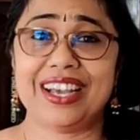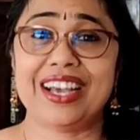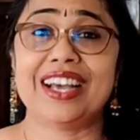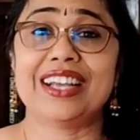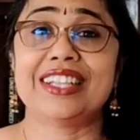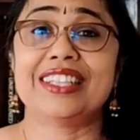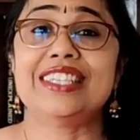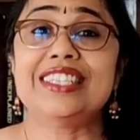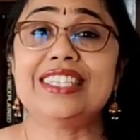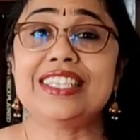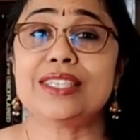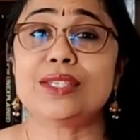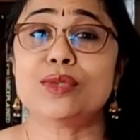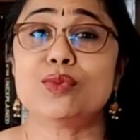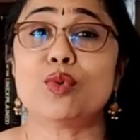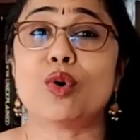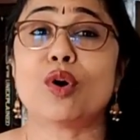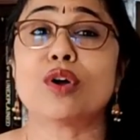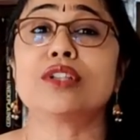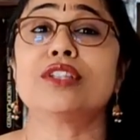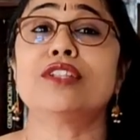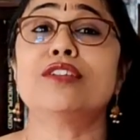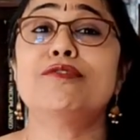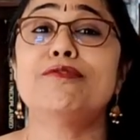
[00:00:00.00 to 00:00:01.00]
This is
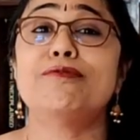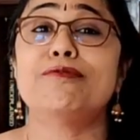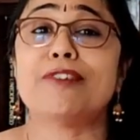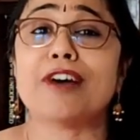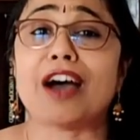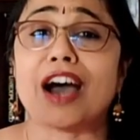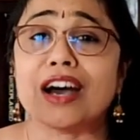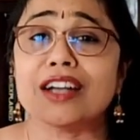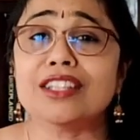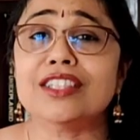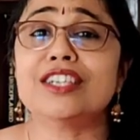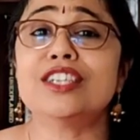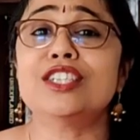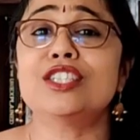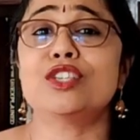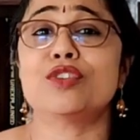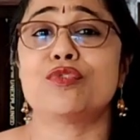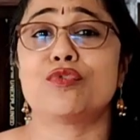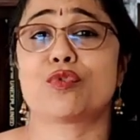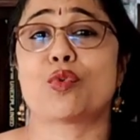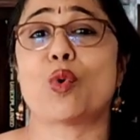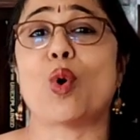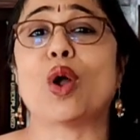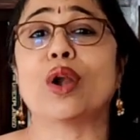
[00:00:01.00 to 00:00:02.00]
what the fathers
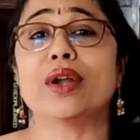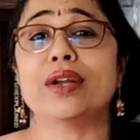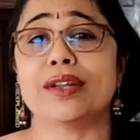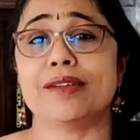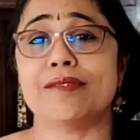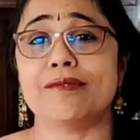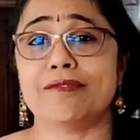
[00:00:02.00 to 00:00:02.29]
of quantum